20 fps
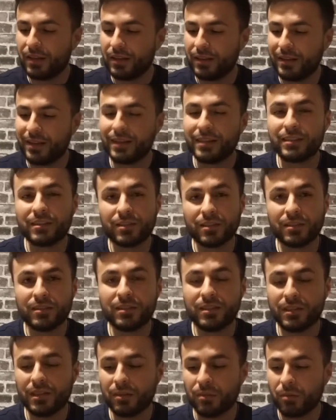Yeah, it's good
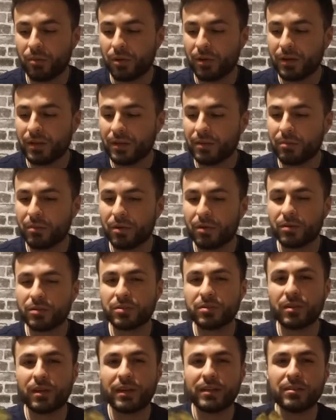to keep working, but
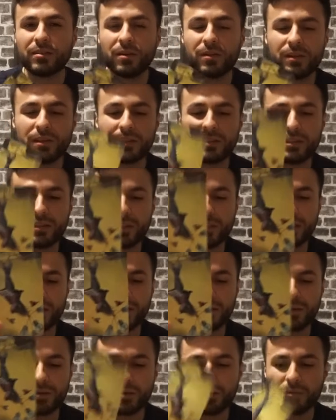also acknowledge that,
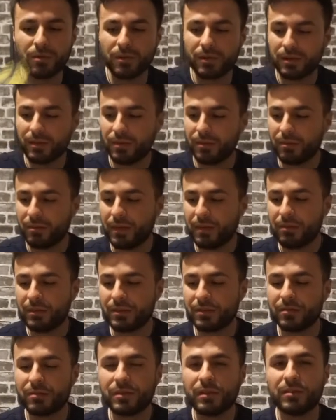maybe
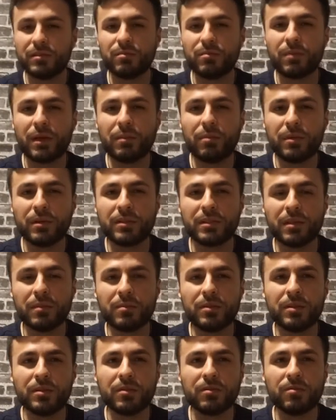sometimes my
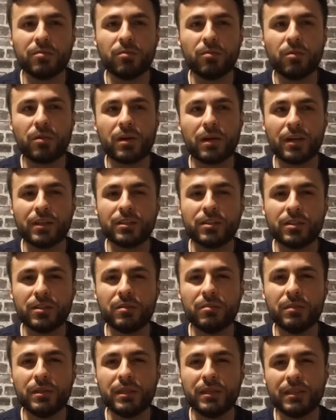perception of where I
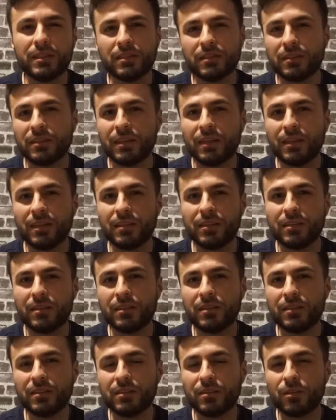should be is not
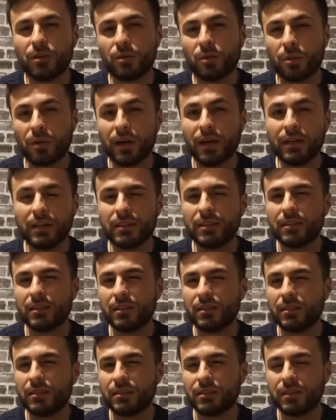correct.
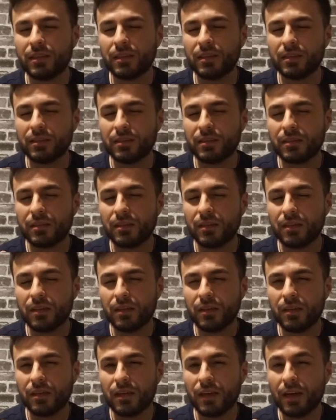It's not
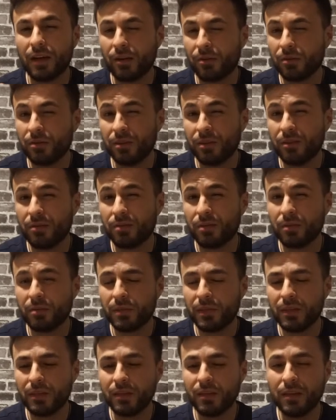healthy for
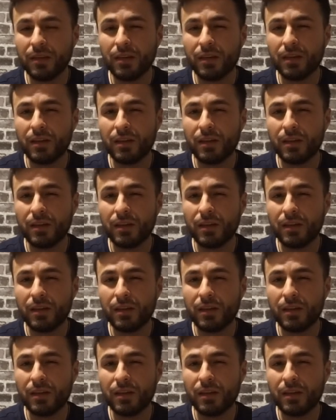me.